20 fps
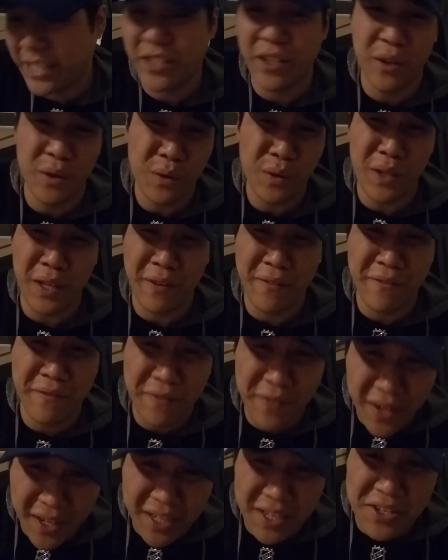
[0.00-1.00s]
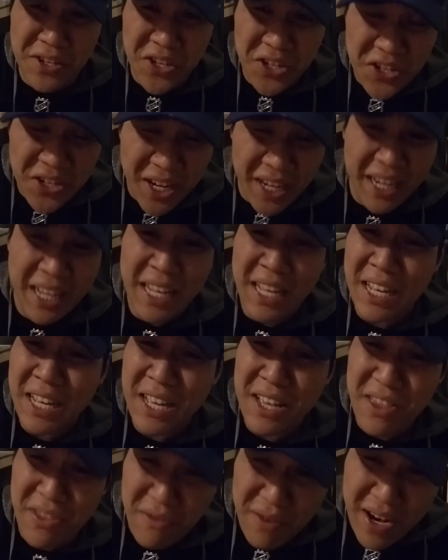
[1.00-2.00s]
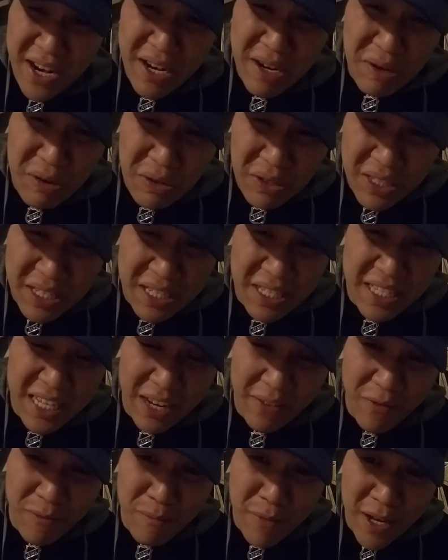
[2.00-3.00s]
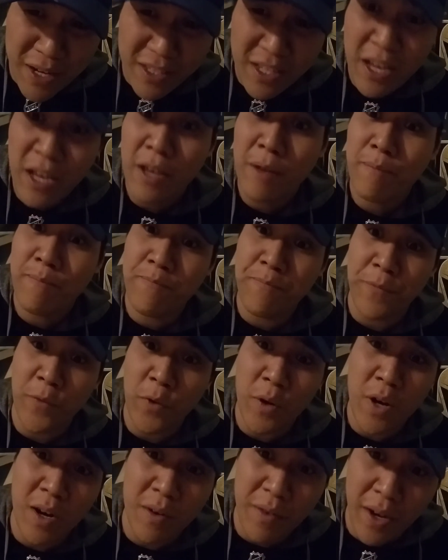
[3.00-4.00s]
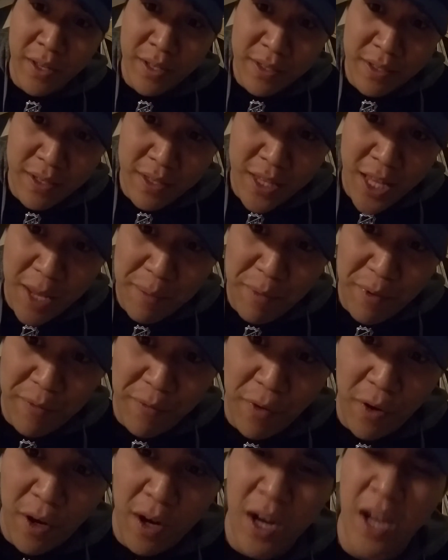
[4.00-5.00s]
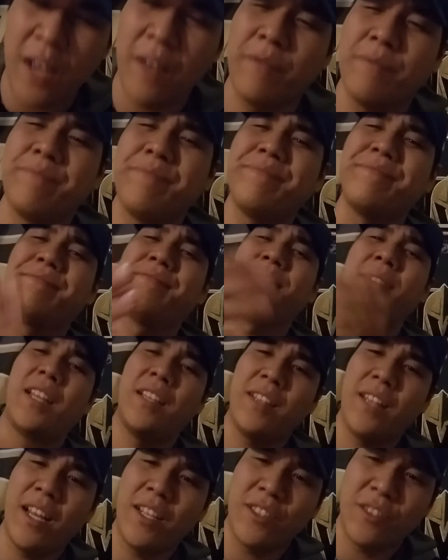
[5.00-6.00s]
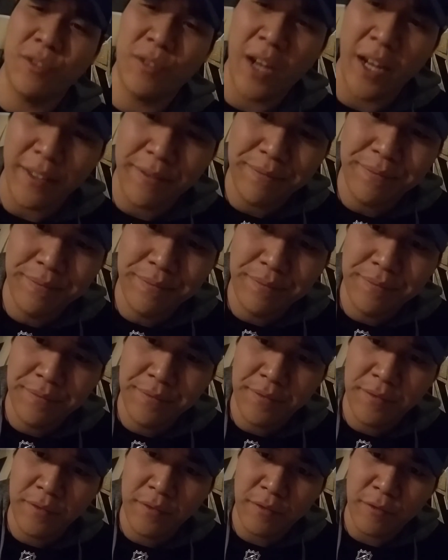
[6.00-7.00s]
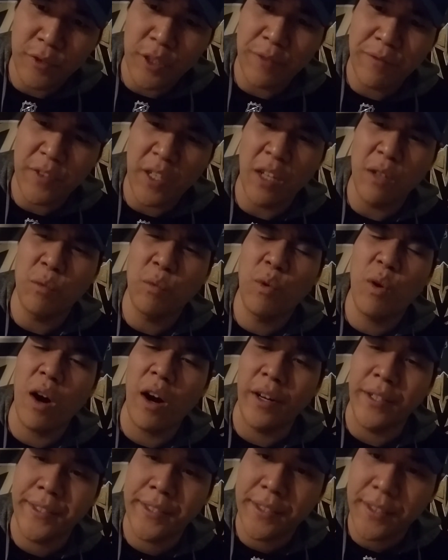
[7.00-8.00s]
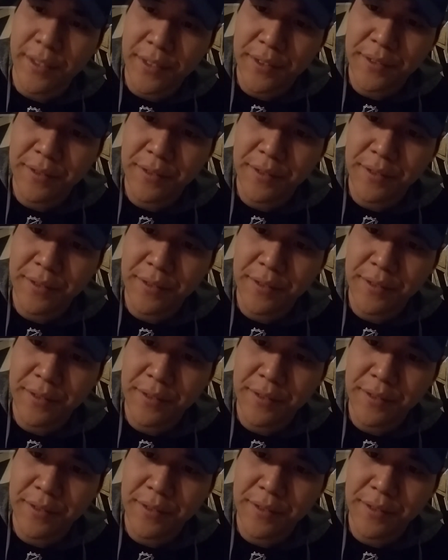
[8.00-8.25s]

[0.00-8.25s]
Holy fucking shit. 3 goals in 7 minutes? Where have I seen that before? That's right. We've done worse.